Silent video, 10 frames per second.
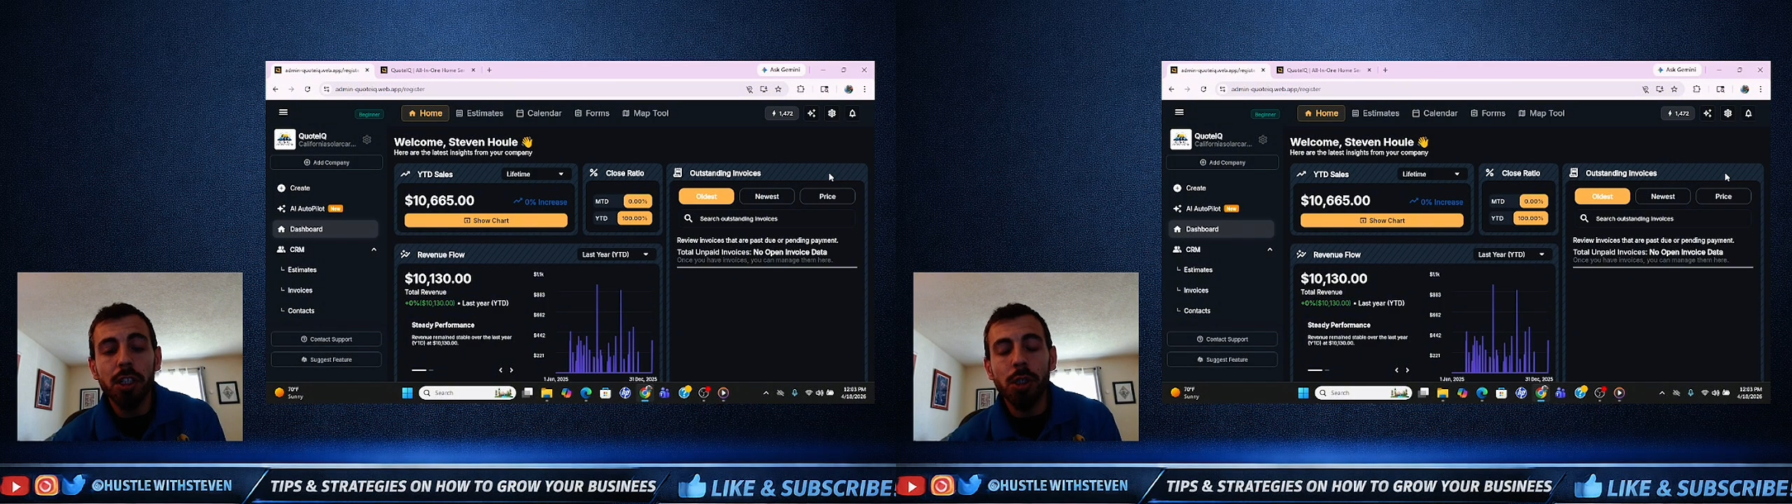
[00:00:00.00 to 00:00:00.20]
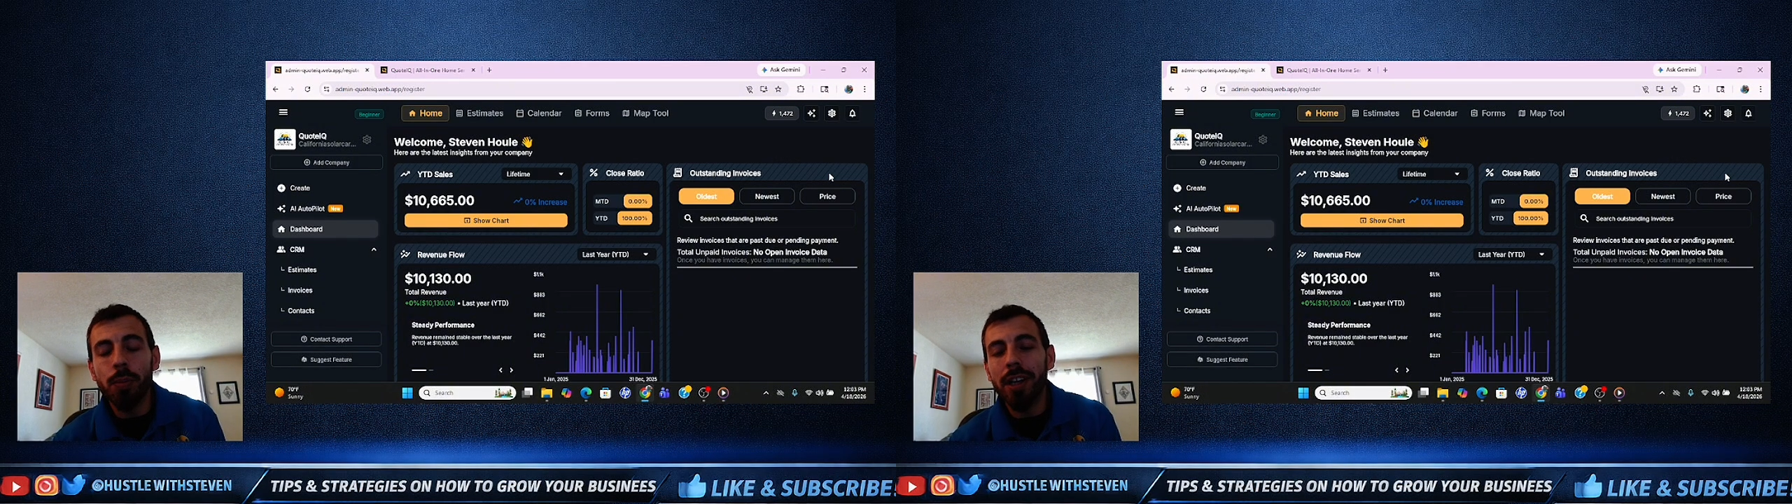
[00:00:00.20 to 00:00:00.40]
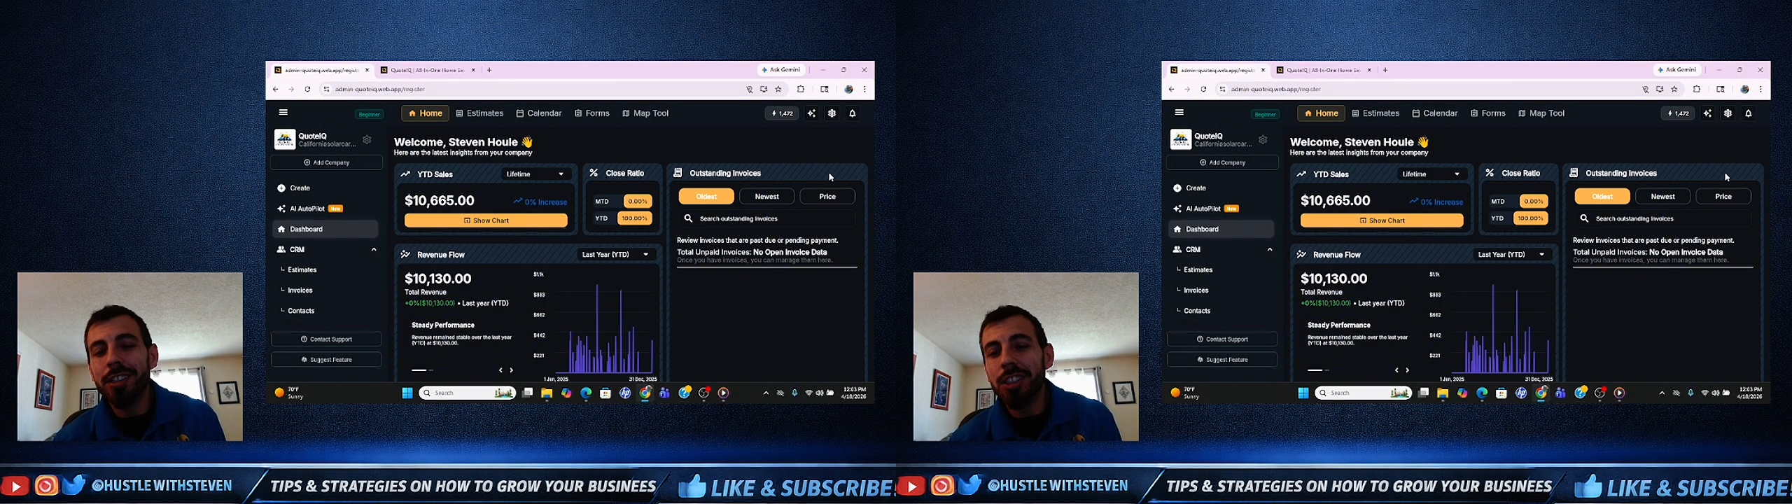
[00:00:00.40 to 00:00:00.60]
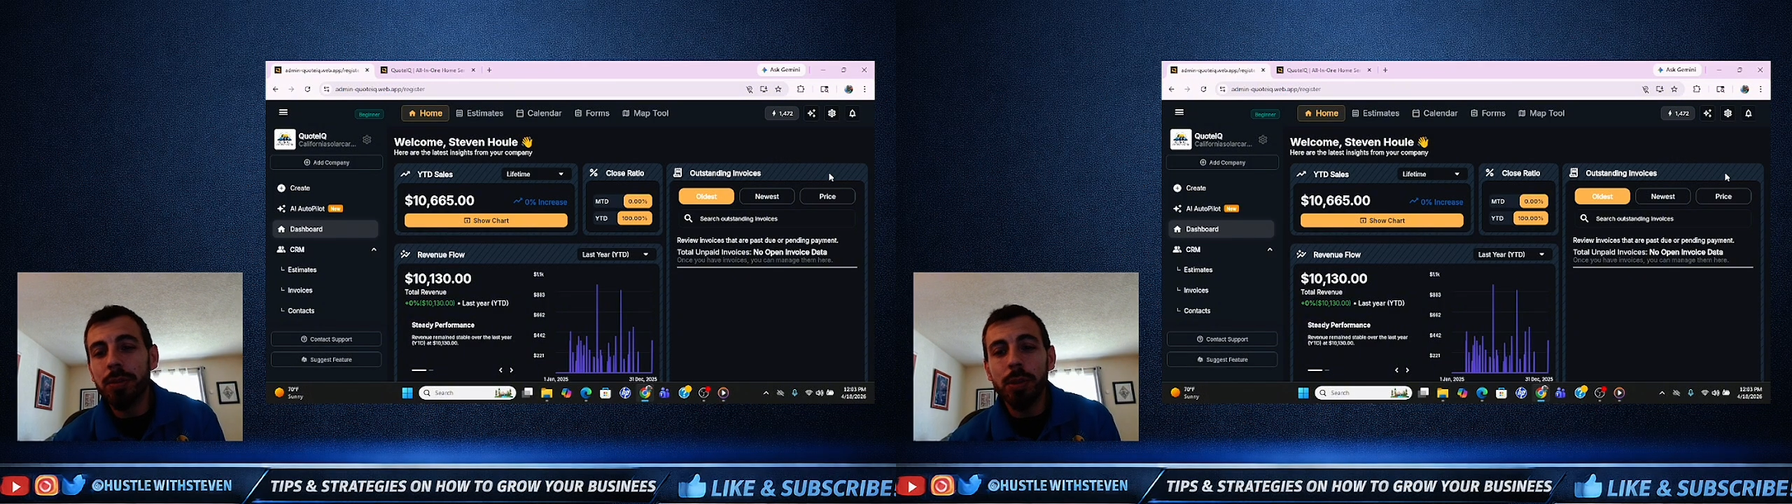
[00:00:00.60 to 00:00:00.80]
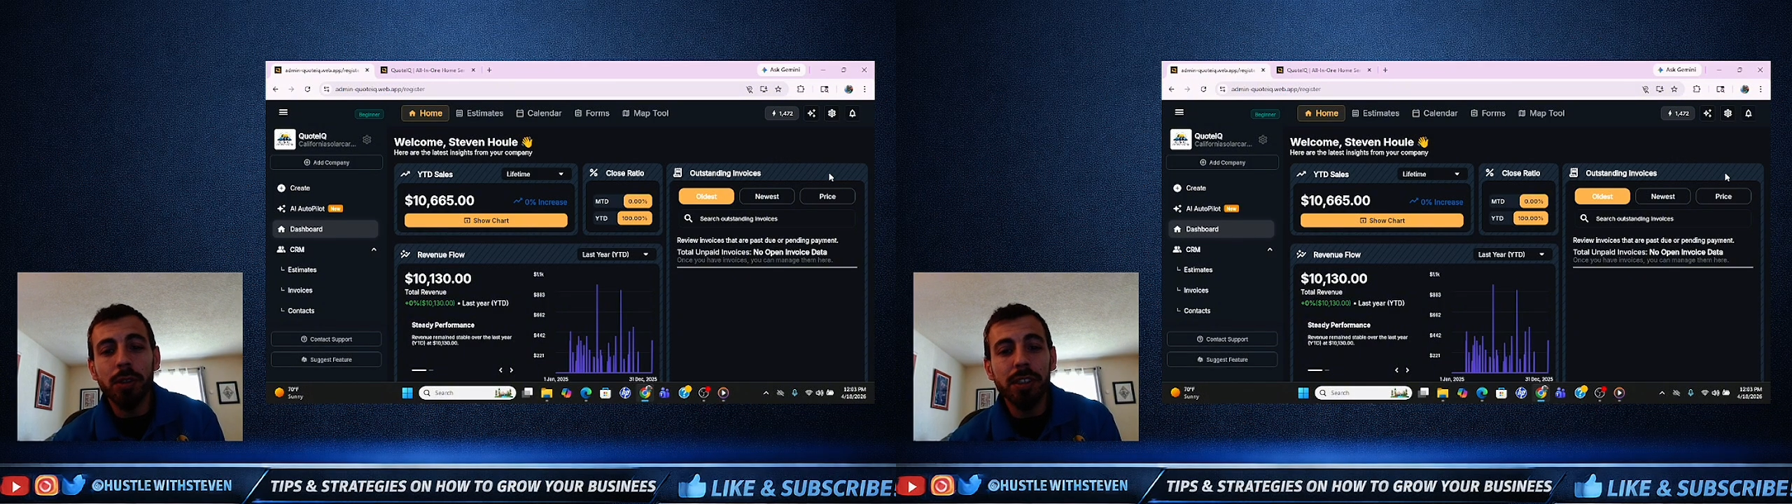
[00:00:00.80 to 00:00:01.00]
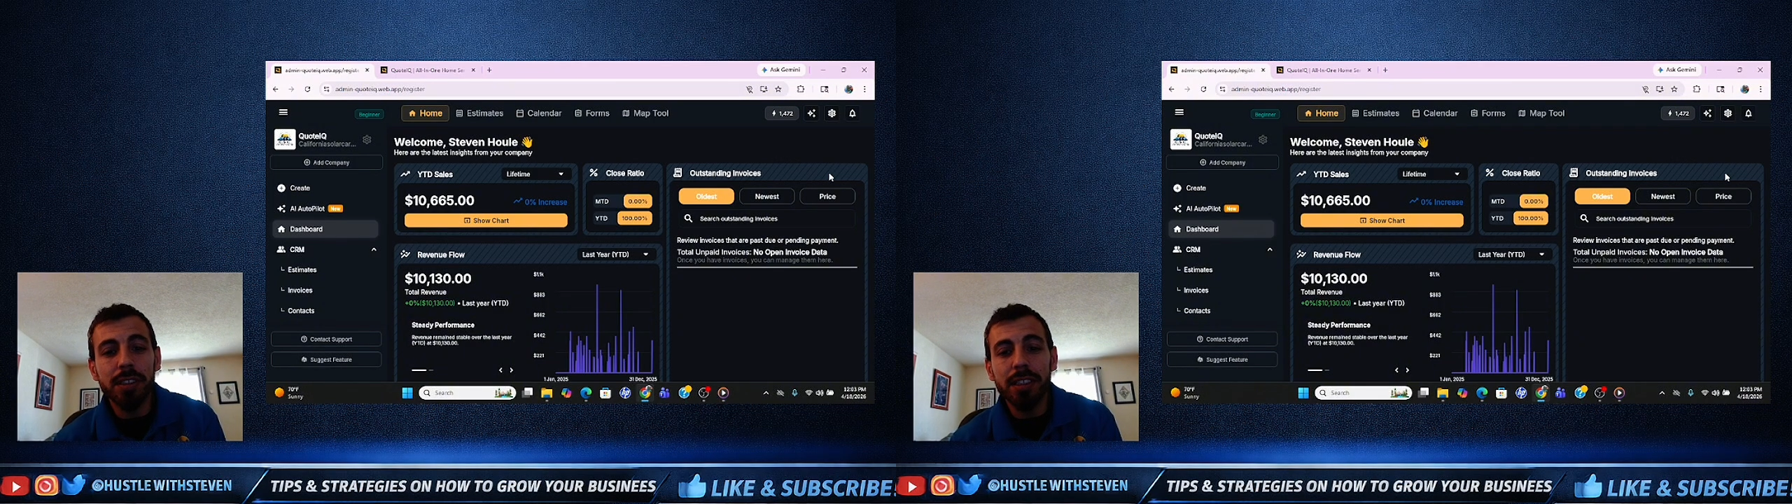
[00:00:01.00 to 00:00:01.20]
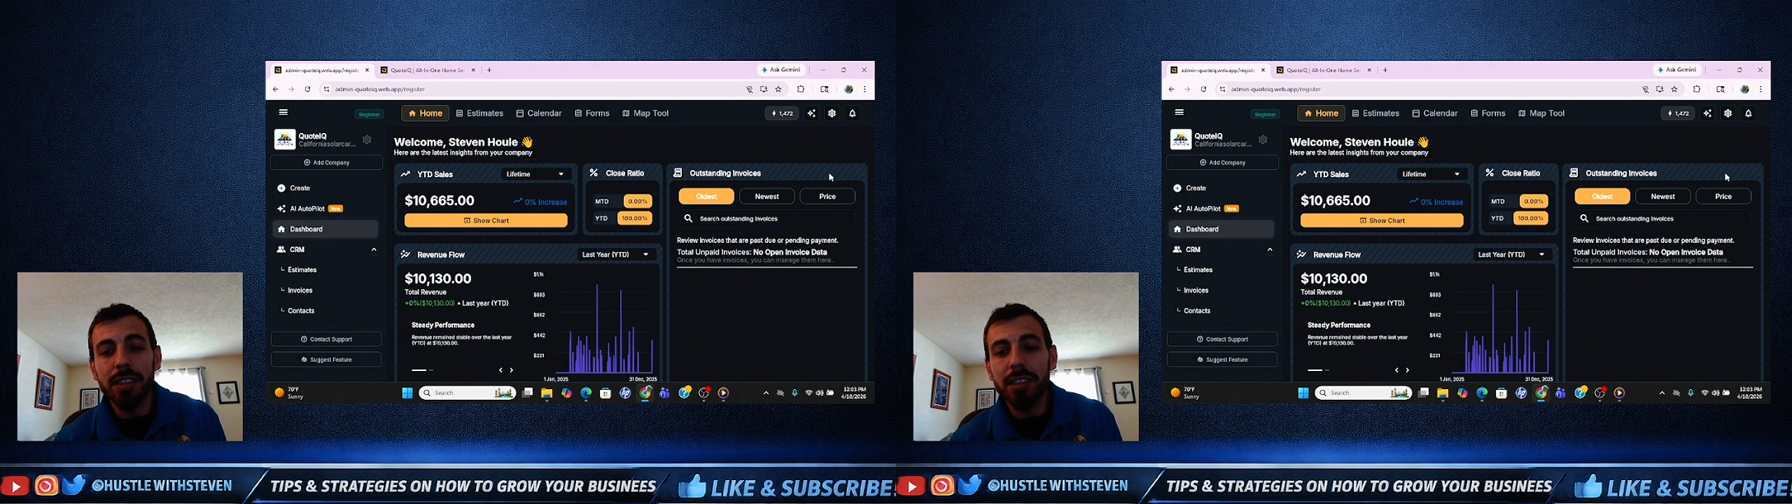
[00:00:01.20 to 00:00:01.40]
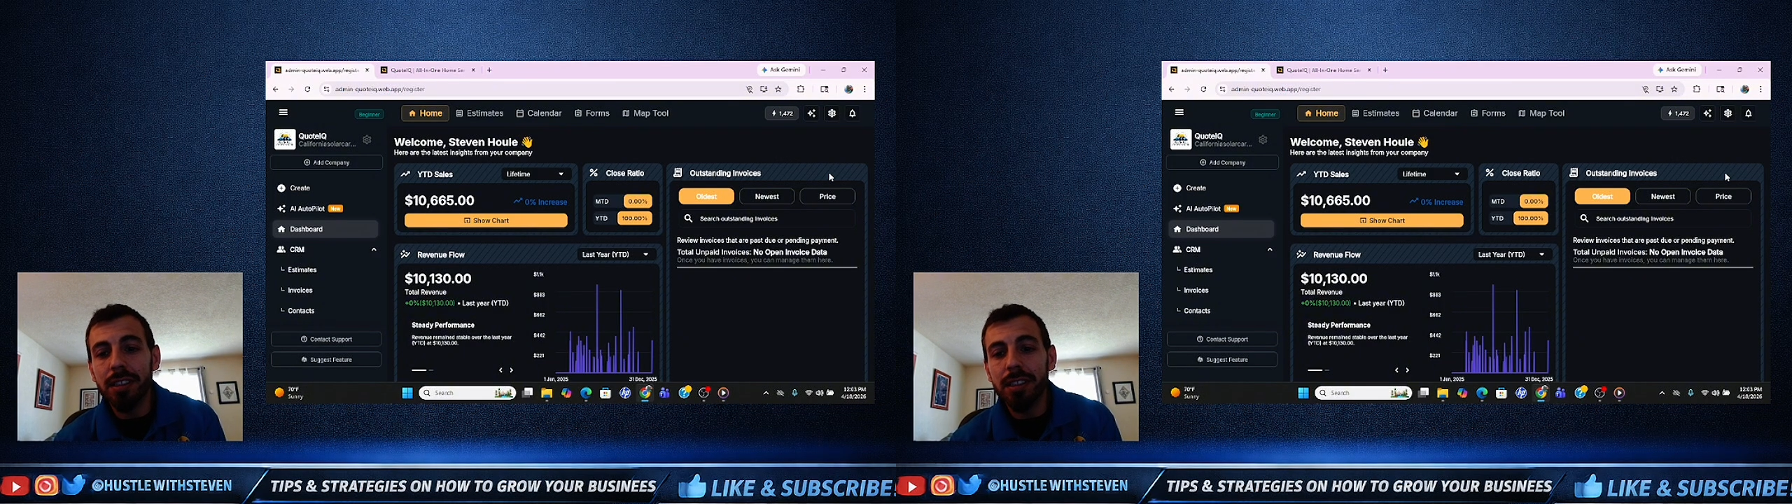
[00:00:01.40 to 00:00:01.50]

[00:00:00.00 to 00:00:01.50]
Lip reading: You might just be able to send